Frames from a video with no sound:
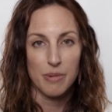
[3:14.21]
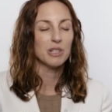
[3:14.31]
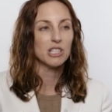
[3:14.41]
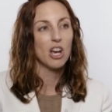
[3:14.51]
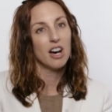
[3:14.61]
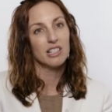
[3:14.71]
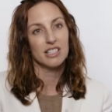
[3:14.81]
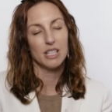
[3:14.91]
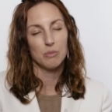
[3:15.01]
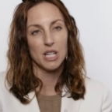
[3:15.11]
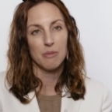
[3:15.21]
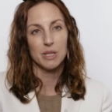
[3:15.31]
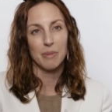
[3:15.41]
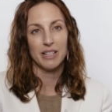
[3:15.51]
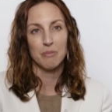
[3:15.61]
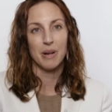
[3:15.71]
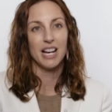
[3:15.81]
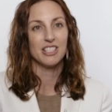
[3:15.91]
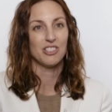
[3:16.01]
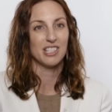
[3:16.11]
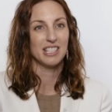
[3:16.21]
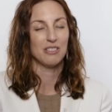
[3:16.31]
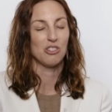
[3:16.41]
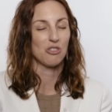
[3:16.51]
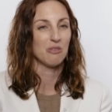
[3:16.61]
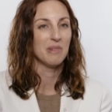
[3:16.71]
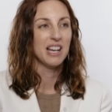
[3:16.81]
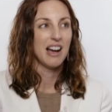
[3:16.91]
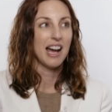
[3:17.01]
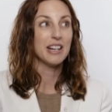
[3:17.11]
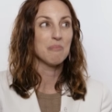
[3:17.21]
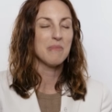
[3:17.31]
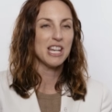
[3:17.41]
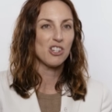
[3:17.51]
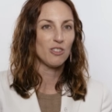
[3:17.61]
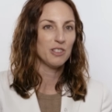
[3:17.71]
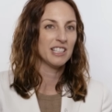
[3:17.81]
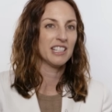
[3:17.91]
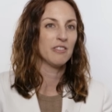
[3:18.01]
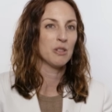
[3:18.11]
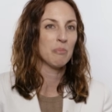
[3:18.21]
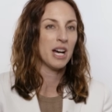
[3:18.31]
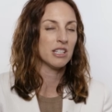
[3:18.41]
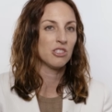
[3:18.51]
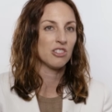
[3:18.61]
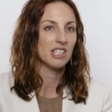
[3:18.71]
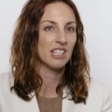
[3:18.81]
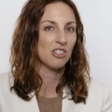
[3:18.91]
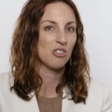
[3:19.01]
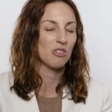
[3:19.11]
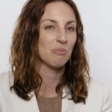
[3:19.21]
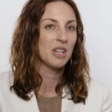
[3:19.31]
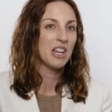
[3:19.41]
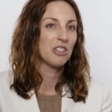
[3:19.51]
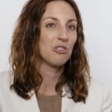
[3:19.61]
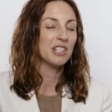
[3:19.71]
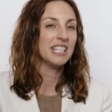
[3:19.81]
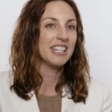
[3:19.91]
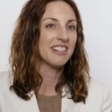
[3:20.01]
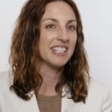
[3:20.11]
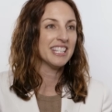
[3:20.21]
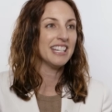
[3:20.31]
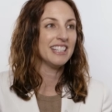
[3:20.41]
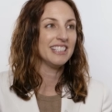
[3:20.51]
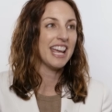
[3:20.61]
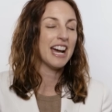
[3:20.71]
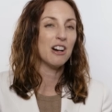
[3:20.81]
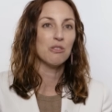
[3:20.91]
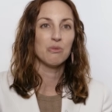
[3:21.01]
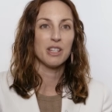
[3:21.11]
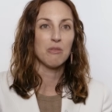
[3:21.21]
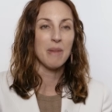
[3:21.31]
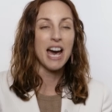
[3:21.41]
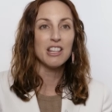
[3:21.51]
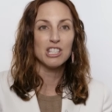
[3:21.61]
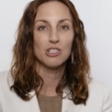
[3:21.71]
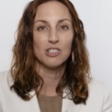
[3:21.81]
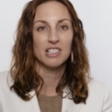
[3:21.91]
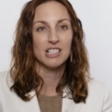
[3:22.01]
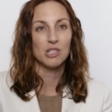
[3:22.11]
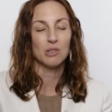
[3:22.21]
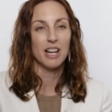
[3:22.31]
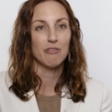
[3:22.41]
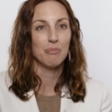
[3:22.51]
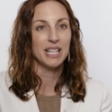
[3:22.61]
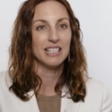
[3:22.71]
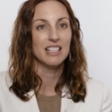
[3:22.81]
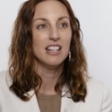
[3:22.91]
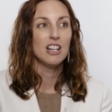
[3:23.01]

We talk sometimes about imposter syndrome, had a major feeling of imposter syndrome three years in now with math students who have been